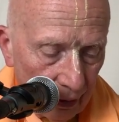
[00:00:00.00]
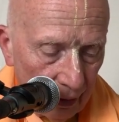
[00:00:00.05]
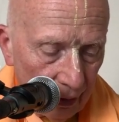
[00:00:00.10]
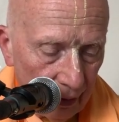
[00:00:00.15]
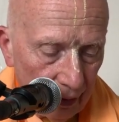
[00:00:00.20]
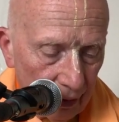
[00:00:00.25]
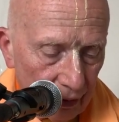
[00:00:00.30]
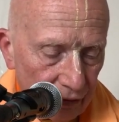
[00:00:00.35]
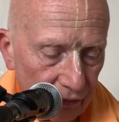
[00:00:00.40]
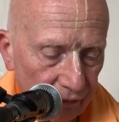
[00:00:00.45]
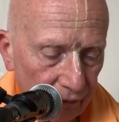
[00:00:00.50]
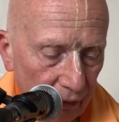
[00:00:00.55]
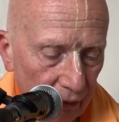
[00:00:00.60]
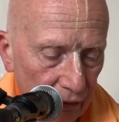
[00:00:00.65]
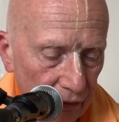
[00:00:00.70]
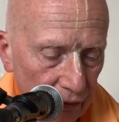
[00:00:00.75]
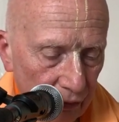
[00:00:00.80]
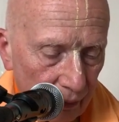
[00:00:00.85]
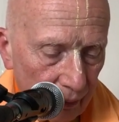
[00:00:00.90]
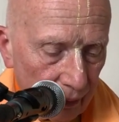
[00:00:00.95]
In this
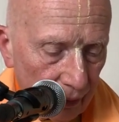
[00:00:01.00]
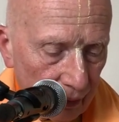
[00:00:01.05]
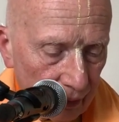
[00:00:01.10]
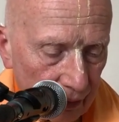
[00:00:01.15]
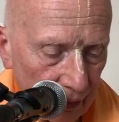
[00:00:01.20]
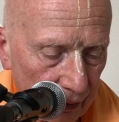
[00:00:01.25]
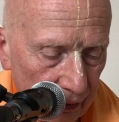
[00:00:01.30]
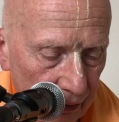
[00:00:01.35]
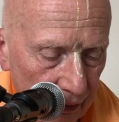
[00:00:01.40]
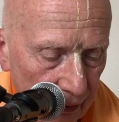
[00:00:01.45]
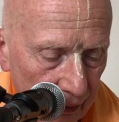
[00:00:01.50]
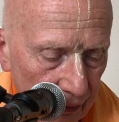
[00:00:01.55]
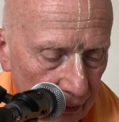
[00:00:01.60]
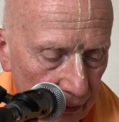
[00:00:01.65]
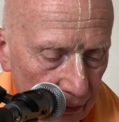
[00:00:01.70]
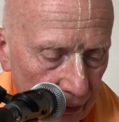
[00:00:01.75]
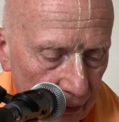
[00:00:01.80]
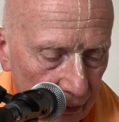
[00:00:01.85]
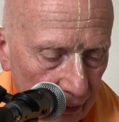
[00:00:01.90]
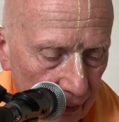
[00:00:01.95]
verse, the word Tato
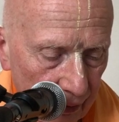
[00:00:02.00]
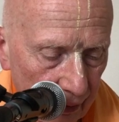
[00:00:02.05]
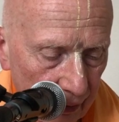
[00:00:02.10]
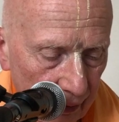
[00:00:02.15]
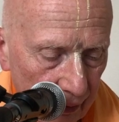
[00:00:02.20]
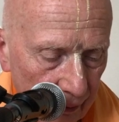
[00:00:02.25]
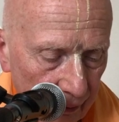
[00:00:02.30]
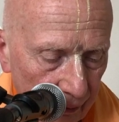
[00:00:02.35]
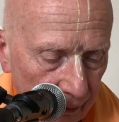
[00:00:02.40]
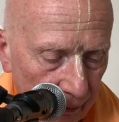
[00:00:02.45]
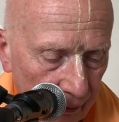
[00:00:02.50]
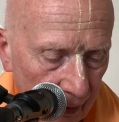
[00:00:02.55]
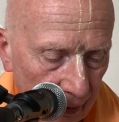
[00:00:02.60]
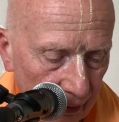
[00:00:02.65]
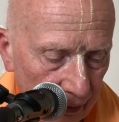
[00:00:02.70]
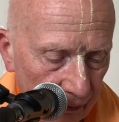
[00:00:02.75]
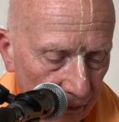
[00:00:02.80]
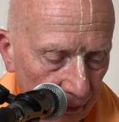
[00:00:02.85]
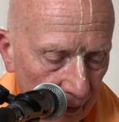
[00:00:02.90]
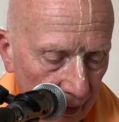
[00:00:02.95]
Sri
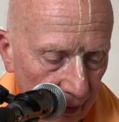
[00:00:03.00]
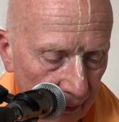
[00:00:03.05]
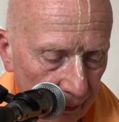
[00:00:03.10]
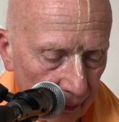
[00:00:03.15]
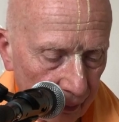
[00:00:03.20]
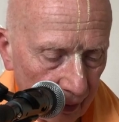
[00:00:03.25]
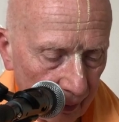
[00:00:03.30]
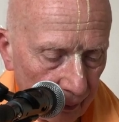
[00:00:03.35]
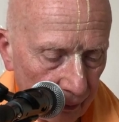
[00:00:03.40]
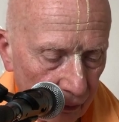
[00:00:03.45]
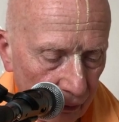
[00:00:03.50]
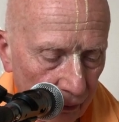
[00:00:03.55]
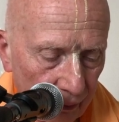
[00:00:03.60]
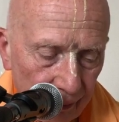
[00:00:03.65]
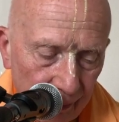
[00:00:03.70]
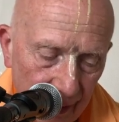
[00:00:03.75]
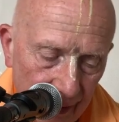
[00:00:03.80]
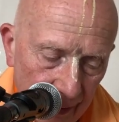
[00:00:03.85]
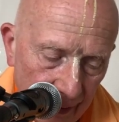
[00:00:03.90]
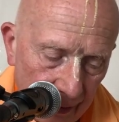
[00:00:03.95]
Bhagavan Prabhu
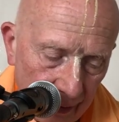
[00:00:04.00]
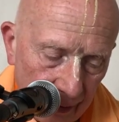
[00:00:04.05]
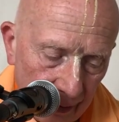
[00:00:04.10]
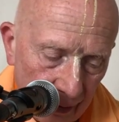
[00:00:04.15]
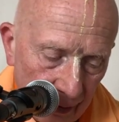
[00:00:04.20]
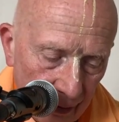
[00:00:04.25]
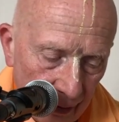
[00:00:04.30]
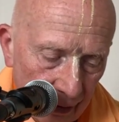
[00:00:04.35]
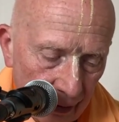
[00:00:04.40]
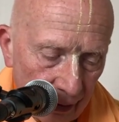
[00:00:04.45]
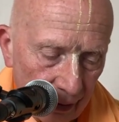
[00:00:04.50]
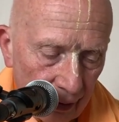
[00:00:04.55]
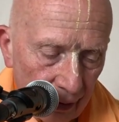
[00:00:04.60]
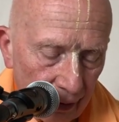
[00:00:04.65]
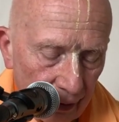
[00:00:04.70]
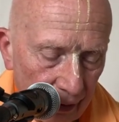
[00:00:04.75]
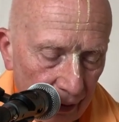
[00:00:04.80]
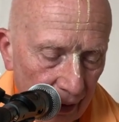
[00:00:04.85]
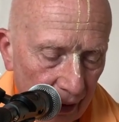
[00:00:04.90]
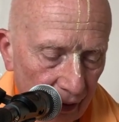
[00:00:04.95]
mean,
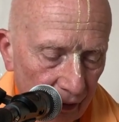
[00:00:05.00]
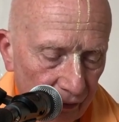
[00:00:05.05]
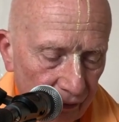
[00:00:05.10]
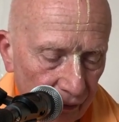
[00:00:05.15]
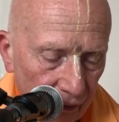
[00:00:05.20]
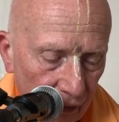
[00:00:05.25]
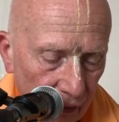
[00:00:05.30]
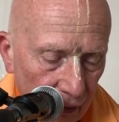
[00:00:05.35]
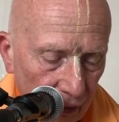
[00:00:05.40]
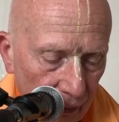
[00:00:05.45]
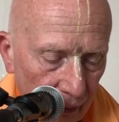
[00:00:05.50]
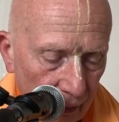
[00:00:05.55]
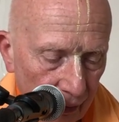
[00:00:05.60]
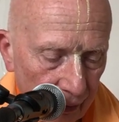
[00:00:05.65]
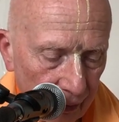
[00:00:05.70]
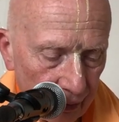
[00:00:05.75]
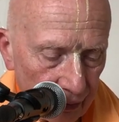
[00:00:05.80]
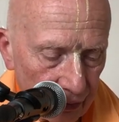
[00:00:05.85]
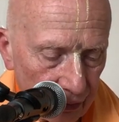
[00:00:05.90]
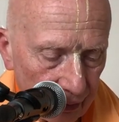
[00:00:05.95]
therefore you are
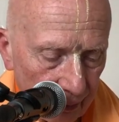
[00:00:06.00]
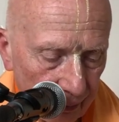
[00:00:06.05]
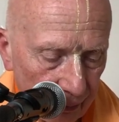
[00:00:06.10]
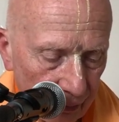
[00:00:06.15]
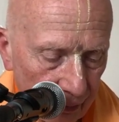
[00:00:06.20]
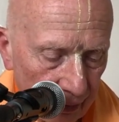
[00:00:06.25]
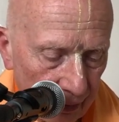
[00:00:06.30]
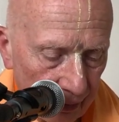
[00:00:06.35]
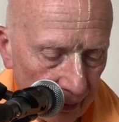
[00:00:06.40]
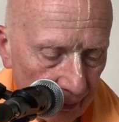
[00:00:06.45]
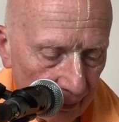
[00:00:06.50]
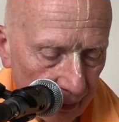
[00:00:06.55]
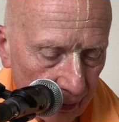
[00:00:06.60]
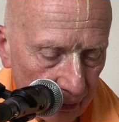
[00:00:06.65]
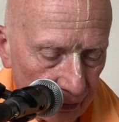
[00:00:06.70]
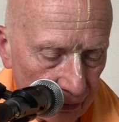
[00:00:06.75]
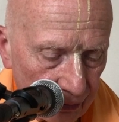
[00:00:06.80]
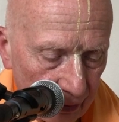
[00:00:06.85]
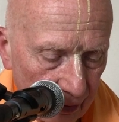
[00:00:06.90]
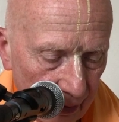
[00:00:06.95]
the Supreme
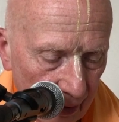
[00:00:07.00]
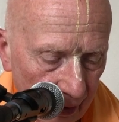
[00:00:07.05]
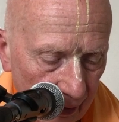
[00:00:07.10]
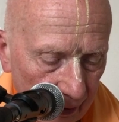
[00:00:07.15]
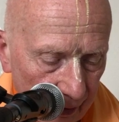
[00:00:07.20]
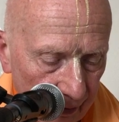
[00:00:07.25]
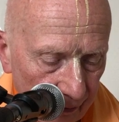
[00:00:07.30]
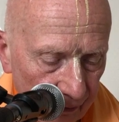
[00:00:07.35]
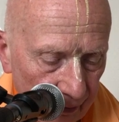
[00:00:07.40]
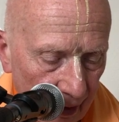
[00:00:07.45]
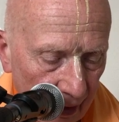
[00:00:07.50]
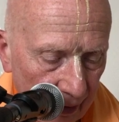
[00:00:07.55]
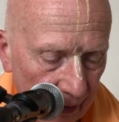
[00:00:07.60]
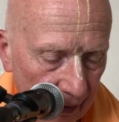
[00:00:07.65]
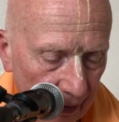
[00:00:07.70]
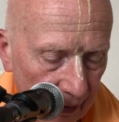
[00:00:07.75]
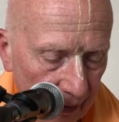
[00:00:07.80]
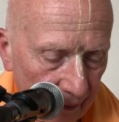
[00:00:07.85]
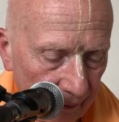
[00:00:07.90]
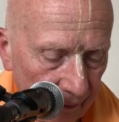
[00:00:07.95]
Personality of
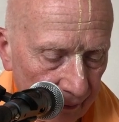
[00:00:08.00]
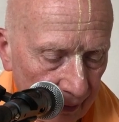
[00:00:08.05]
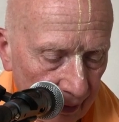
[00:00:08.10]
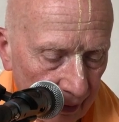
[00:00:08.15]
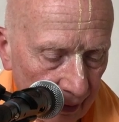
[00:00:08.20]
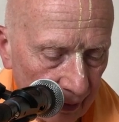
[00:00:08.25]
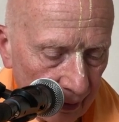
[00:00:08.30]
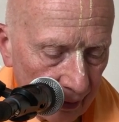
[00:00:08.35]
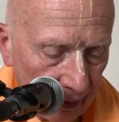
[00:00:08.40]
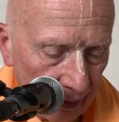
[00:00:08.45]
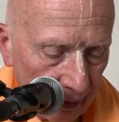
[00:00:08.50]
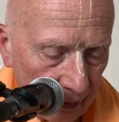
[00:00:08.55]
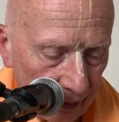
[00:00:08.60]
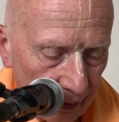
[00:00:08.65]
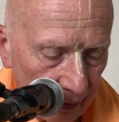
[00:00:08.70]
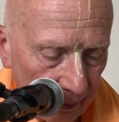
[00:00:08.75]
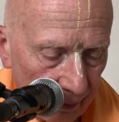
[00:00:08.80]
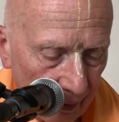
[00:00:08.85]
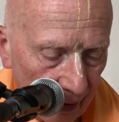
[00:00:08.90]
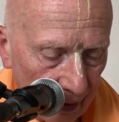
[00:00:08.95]
Godhead,
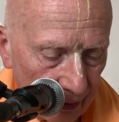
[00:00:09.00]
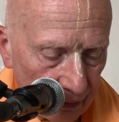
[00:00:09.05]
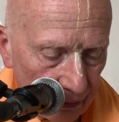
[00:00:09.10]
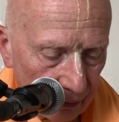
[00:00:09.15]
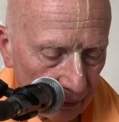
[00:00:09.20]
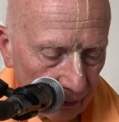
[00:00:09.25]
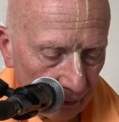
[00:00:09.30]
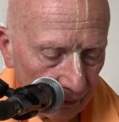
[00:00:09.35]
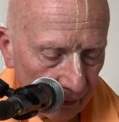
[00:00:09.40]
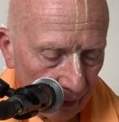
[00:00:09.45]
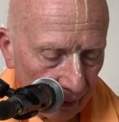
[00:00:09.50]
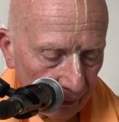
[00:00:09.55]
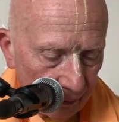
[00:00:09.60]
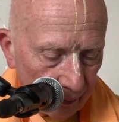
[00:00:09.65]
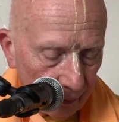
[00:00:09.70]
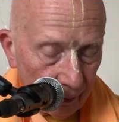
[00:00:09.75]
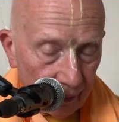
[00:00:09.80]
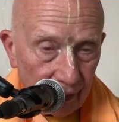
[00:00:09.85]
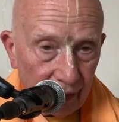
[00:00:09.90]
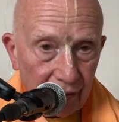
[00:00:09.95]
the Master of
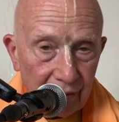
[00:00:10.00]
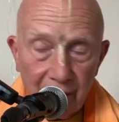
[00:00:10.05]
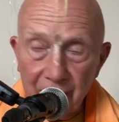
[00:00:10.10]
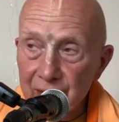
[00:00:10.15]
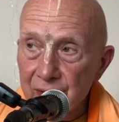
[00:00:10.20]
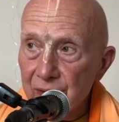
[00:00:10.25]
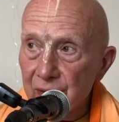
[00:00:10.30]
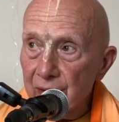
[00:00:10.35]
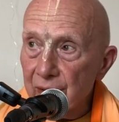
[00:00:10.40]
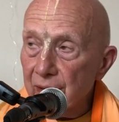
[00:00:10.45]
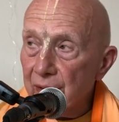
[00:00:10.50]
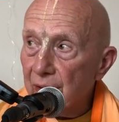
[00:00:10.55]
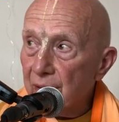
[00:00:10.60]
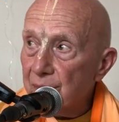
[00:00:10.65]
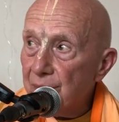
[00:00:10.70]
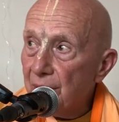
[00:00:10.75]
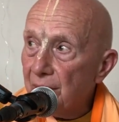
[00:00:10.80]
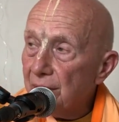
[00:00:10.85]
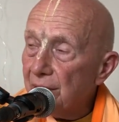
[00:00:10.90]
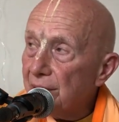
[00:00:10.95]
everyone. Jai Jagannath
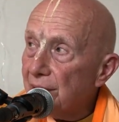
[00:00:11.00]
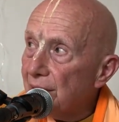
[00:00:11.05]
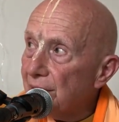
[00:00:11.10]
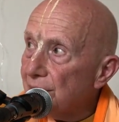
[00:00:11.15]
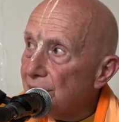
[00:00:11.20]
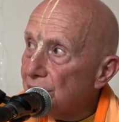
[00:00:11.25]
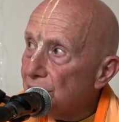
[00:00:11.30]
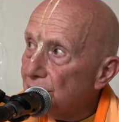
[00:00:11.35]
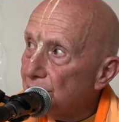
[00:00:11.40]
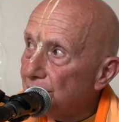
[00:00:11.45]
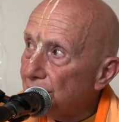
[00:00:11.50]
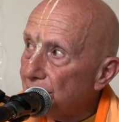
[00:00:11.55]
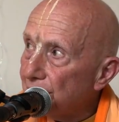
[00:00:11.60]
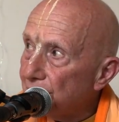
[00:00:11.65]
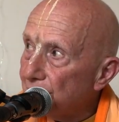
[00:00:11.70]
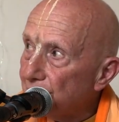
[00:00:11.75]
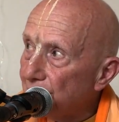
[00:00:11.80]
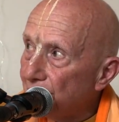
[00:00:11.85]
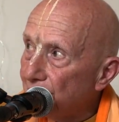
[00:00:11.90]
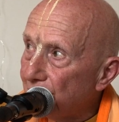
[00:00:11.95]
Baladev
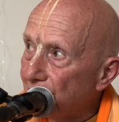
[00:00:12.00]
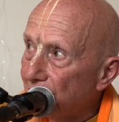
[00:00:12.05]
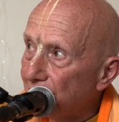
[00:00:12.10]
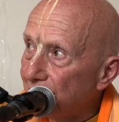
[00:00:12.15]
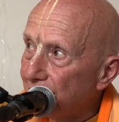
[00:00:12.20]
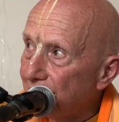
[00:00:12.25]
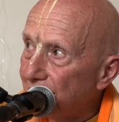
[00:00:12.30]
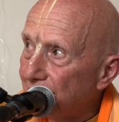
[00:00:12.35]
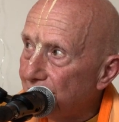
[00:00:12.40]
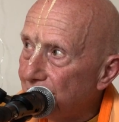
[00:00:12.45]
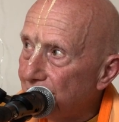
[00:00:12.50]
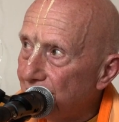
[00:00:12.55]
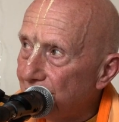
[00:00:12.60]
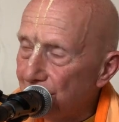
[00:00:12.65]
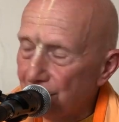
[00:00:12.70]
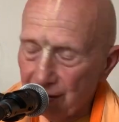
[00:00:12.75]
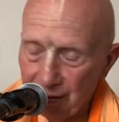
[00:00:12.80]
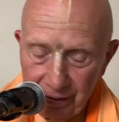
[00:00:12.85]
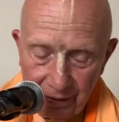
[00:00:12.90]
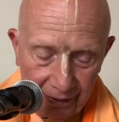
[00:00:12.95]
Subhadra Maharani Ki
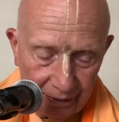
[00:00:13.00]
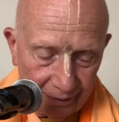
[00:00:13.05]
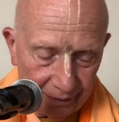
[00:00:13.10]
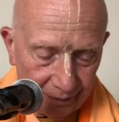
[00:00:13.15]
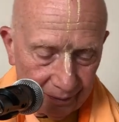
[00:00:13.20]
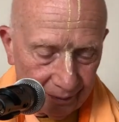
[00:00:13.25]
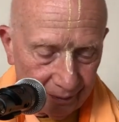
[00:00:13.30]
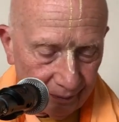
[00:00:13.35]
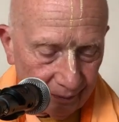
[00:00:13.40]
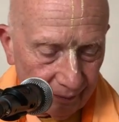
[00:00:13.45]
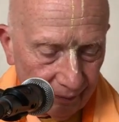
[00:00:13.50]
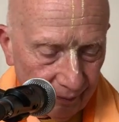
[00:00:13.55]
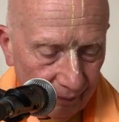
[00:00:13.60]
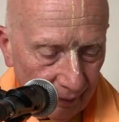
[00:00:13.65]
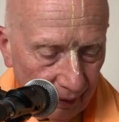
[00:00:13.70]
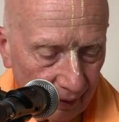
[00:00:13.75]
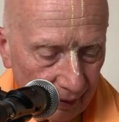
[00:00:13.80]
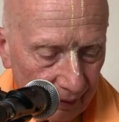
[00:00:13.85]
Jai. Jai.